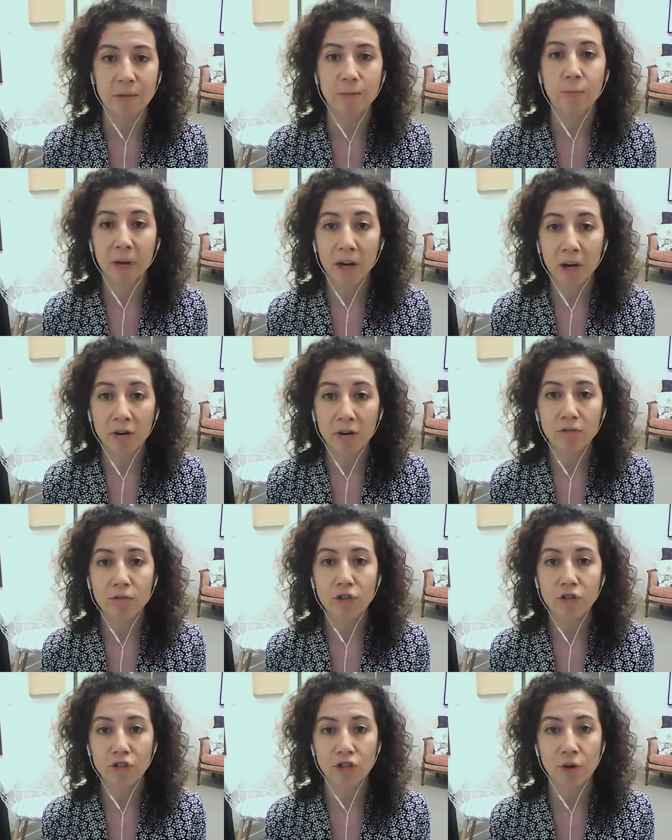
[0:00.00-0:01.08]
preparing
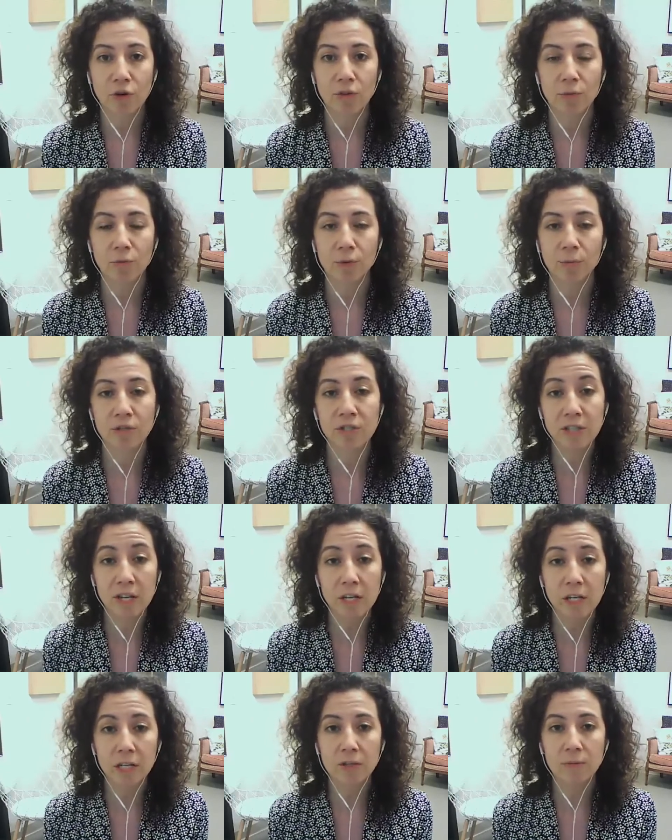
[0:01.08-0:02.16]
for a show that we
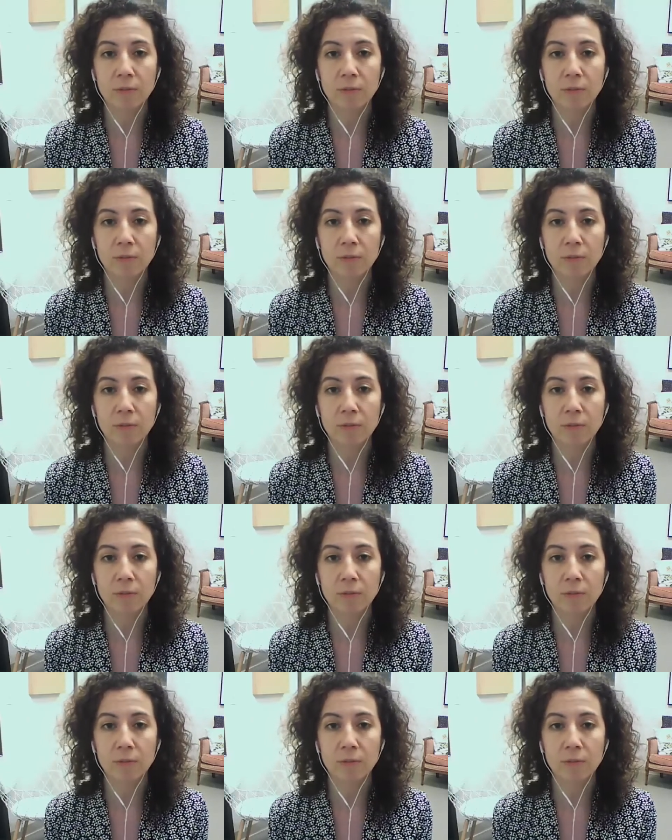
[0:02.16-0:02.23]
presented at the